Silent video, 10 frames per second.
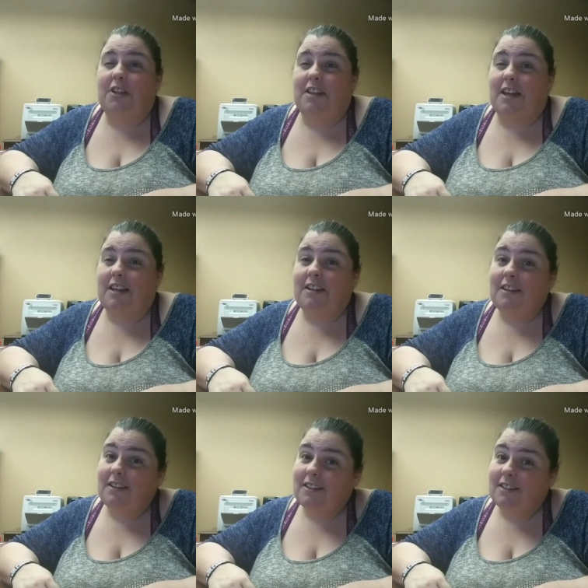then
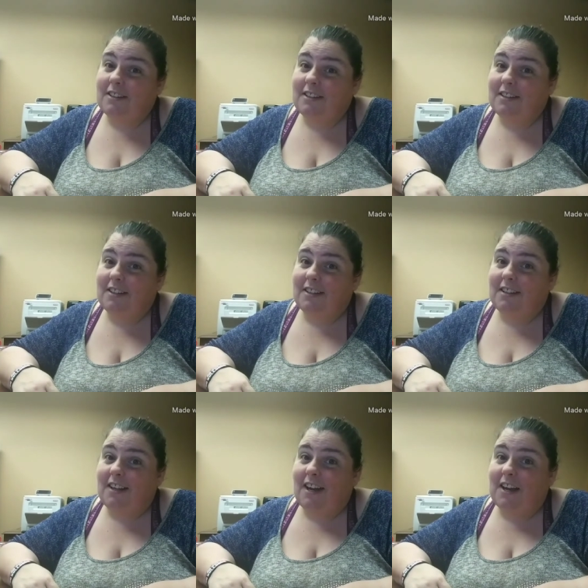
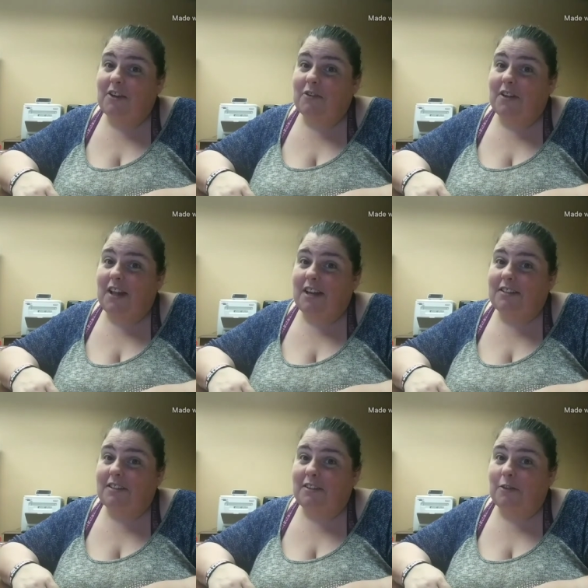I can
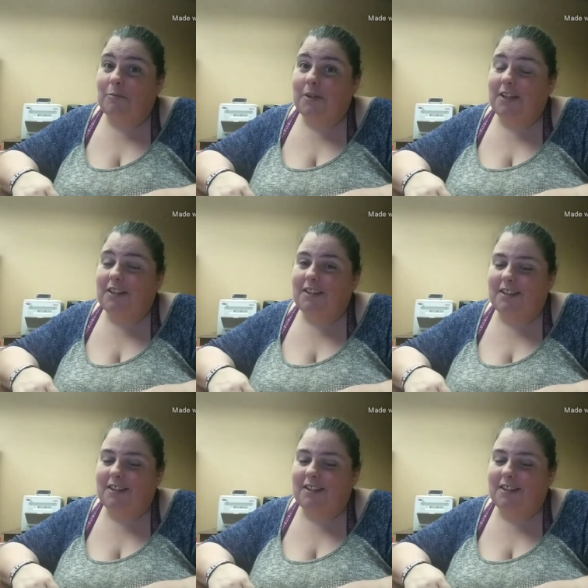relax a little bit.